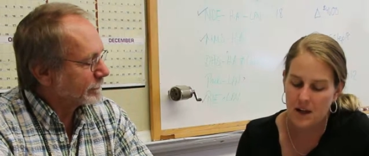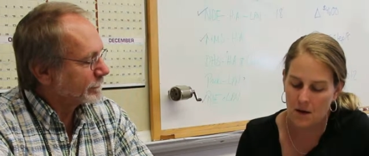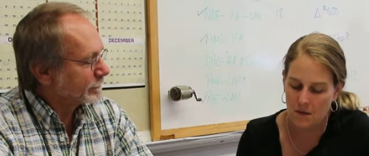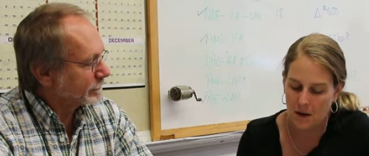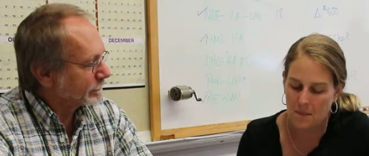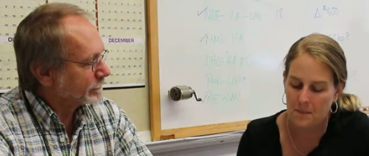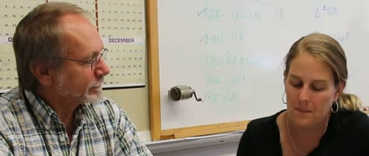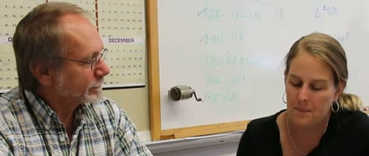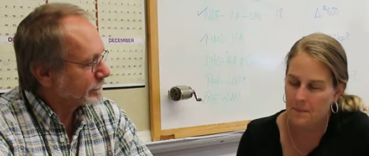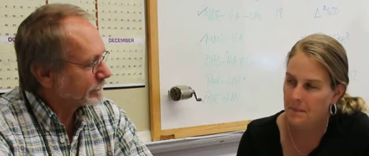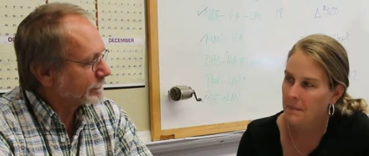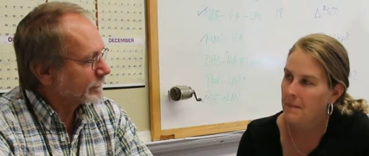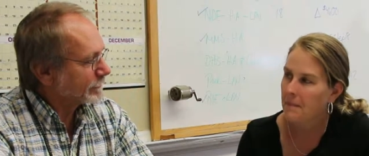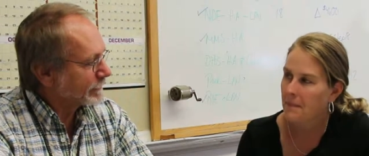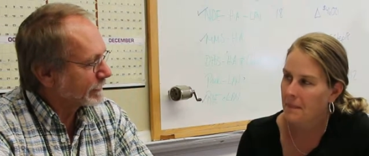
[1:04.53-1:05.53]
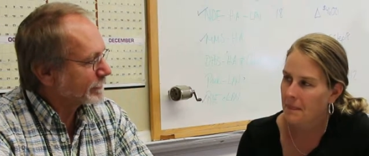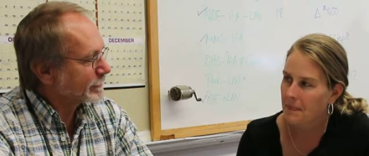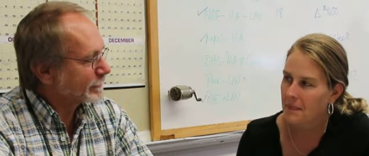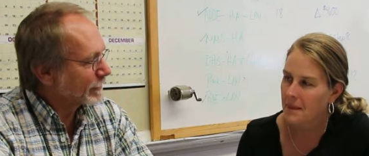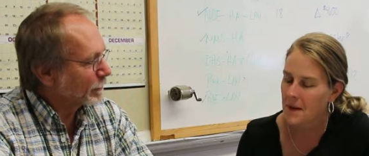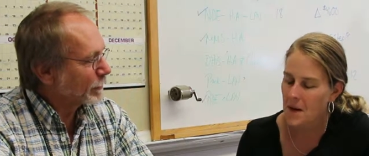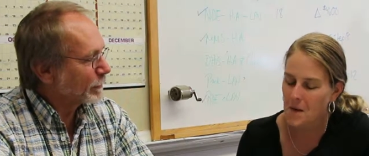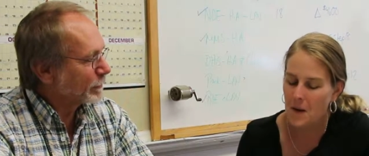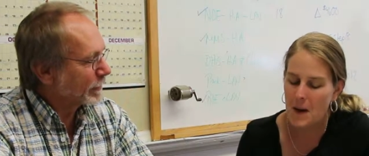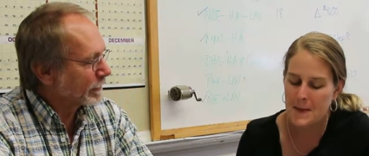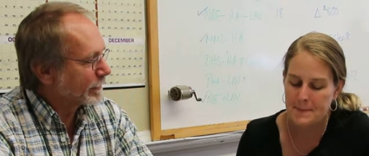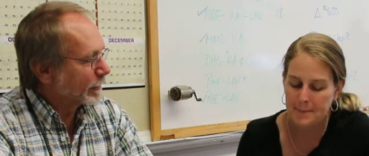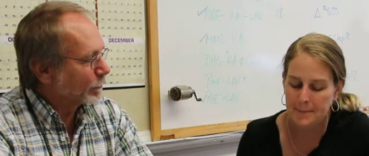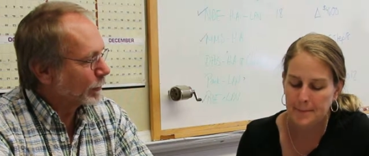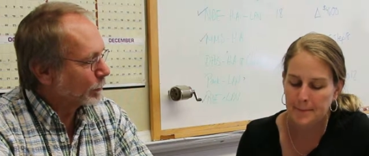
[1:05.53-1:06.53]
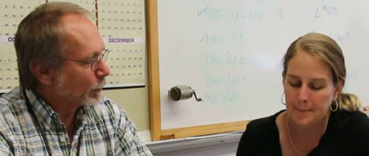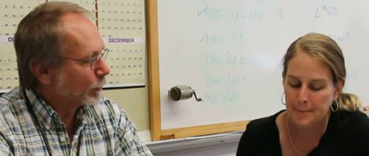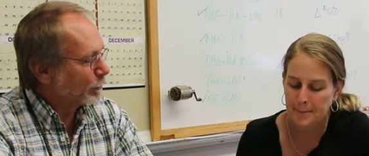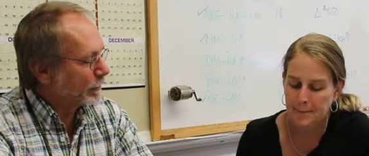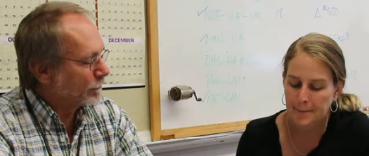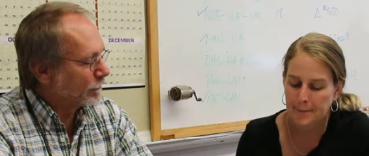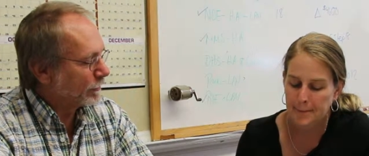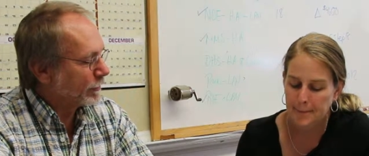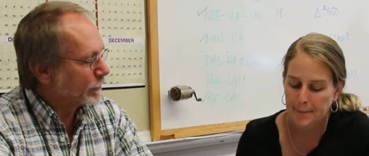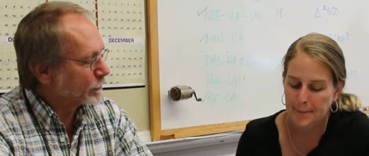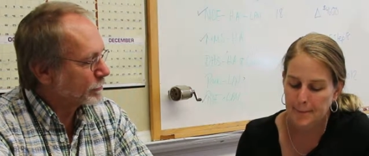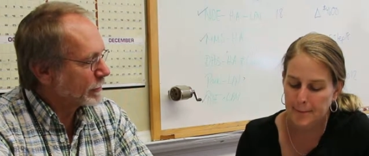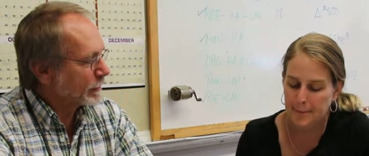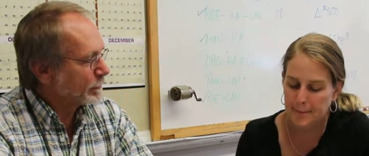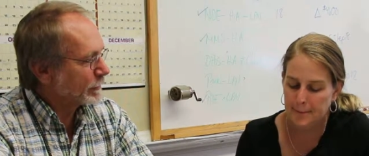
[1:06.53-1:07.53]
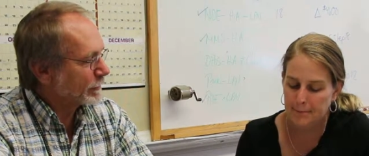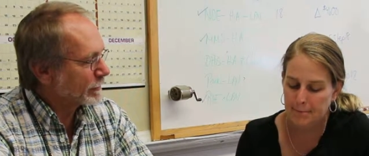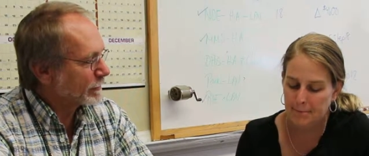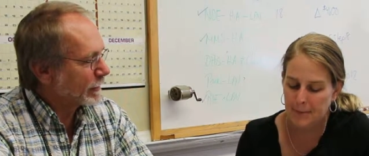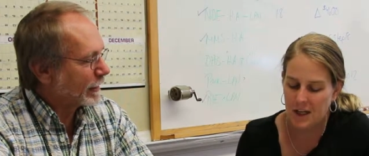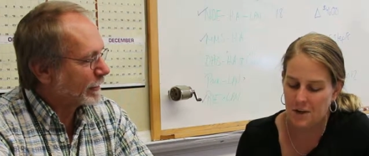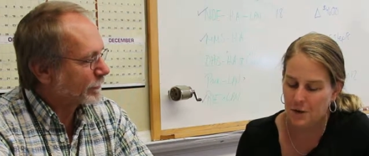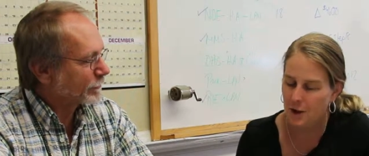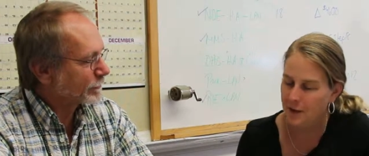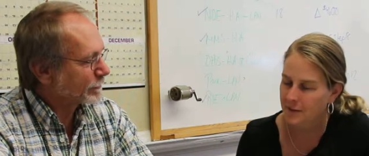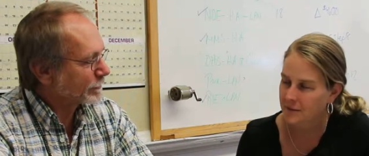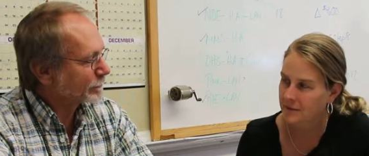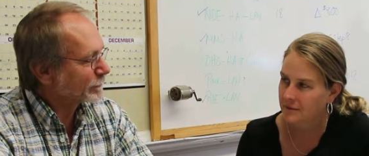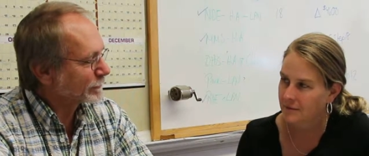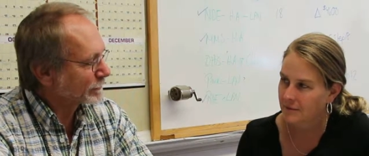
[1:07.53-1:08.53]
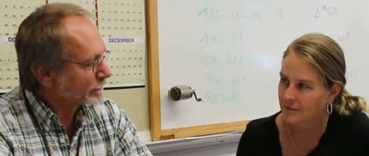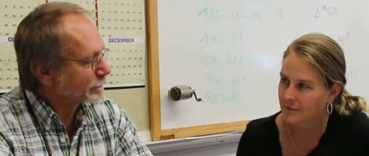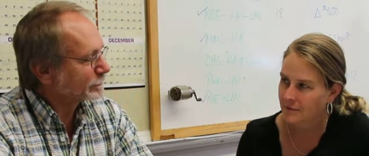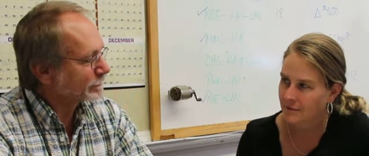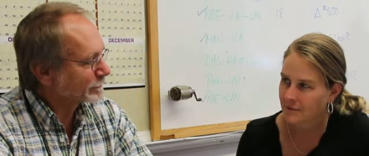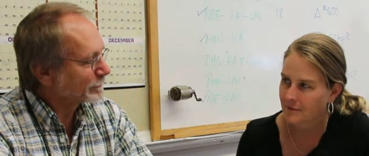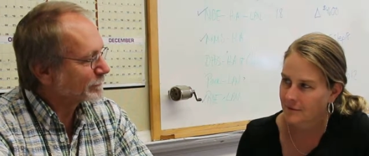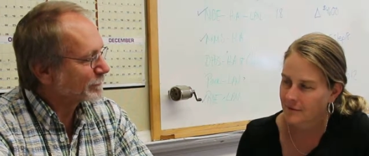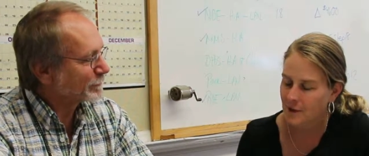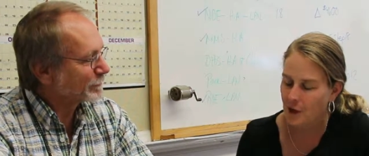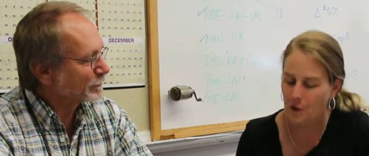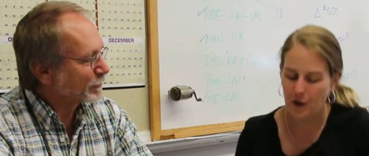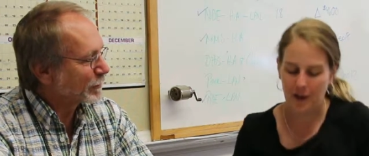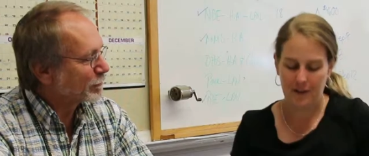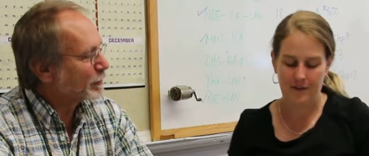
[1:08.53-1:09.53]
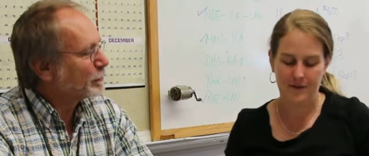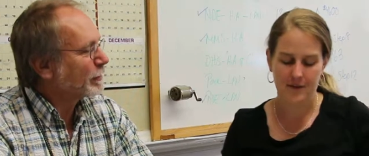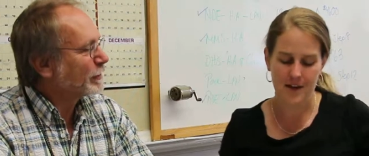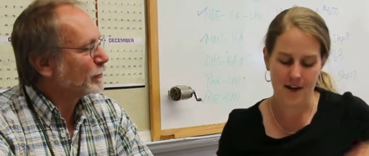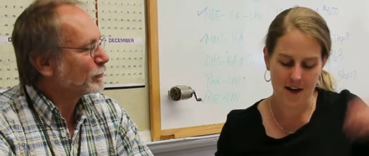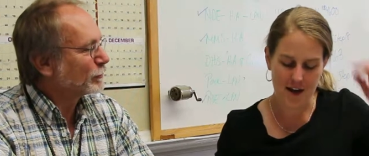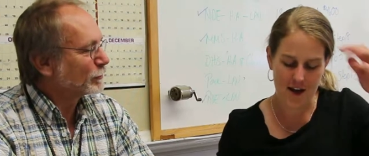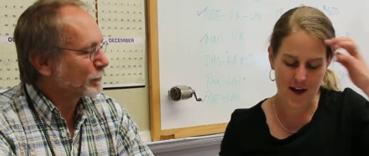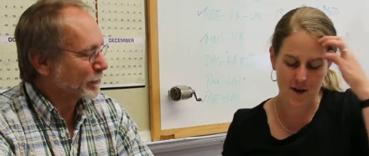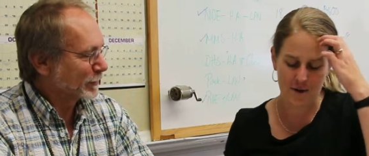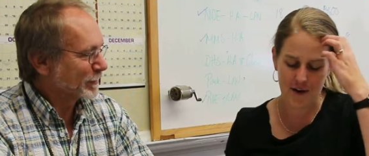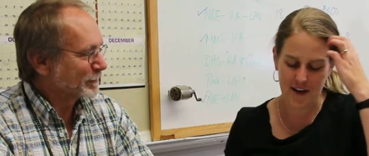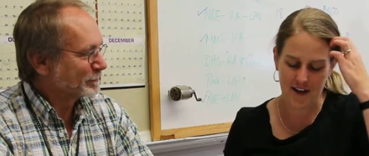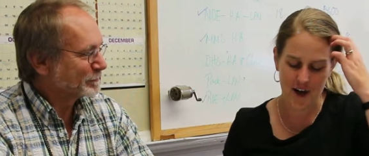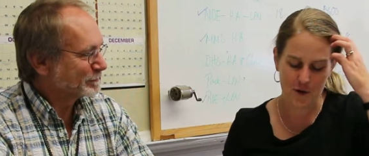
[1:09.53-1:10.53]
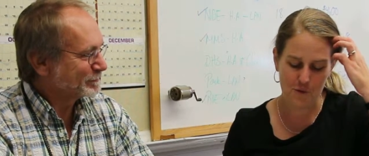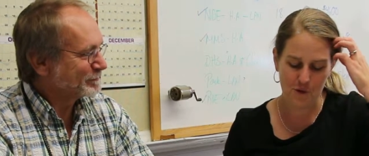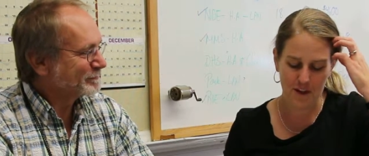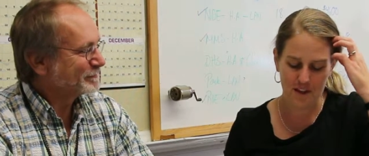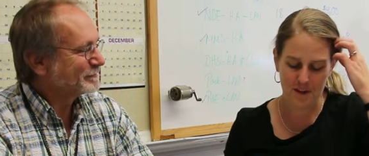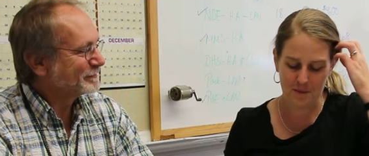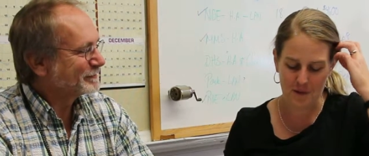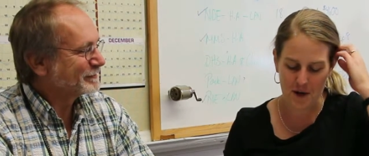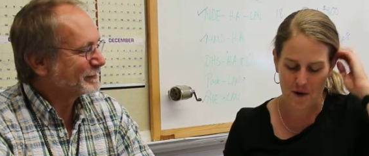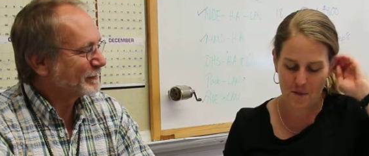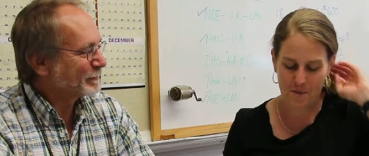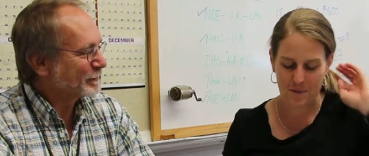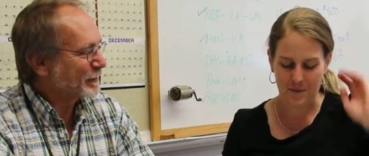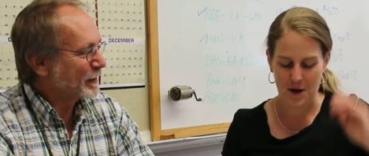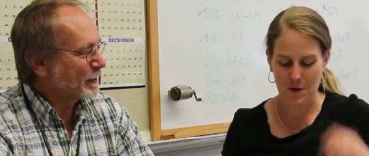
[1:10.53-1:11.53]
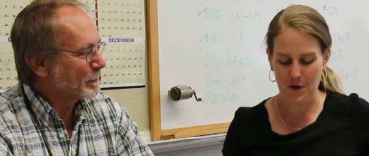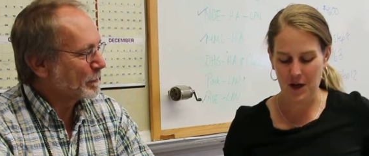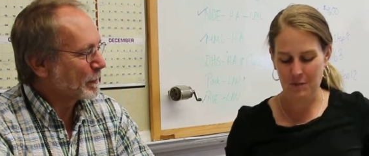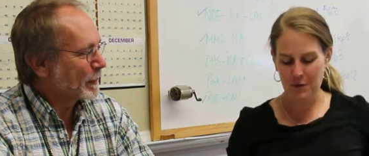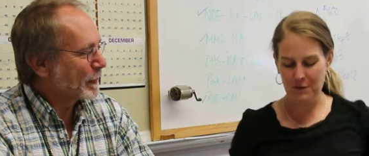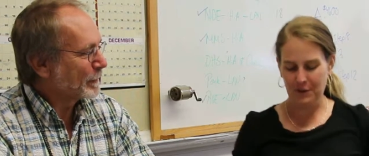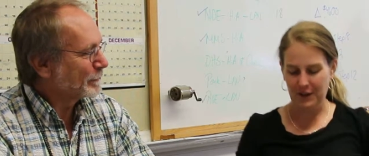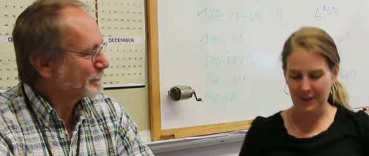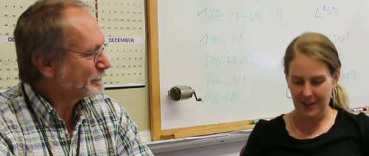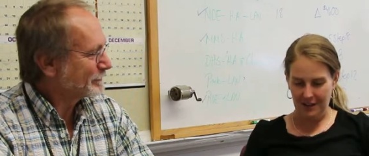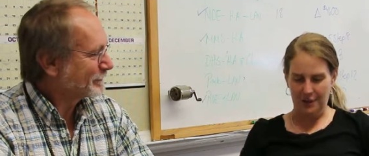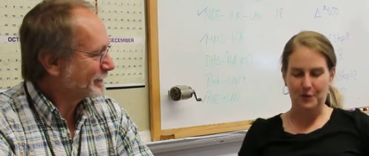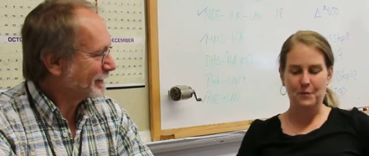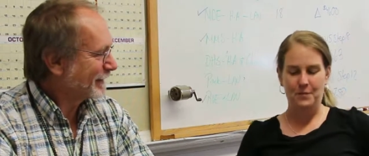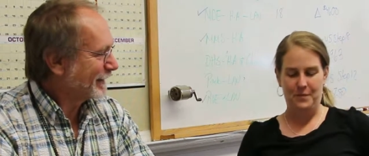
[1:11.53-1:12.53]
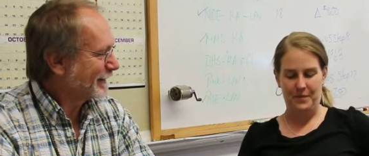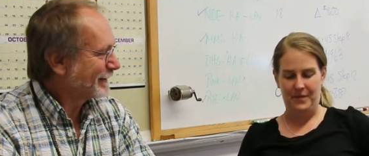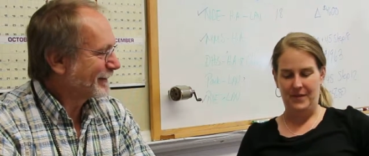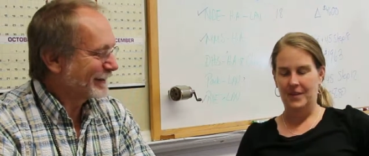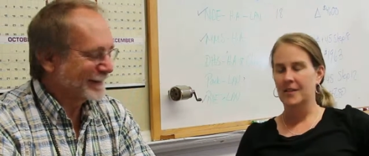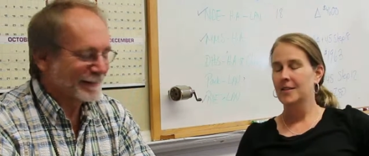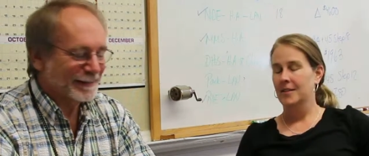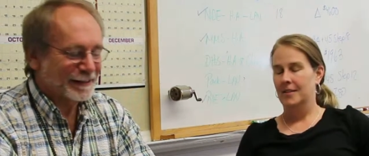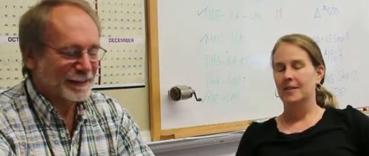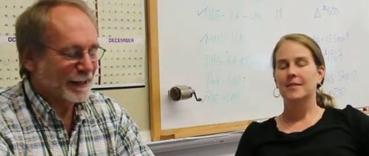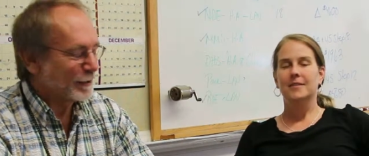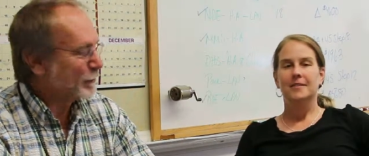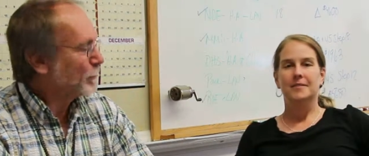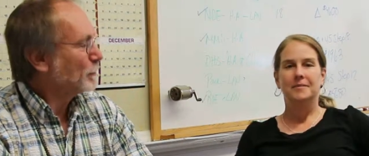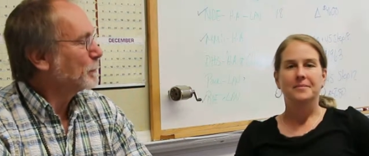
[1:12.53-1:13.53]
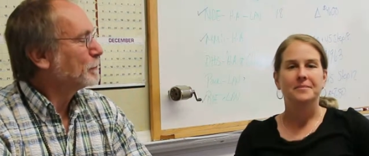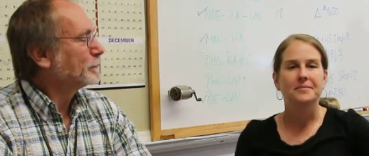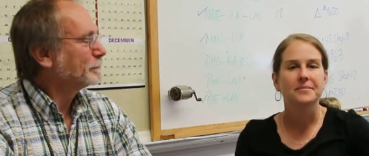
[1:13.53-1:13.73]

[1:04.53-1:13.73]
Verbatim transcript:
Speaker 1: All right.
Speaker 2: Yes. Tell okay. them that, that, we will be videotaping the class. Okay. For, for okay. everybody's learning. All right.
Speaker 1: I will let them know. Okay. Okay. Perfect. Thank you. Okay.
Speaker 2: Thank you.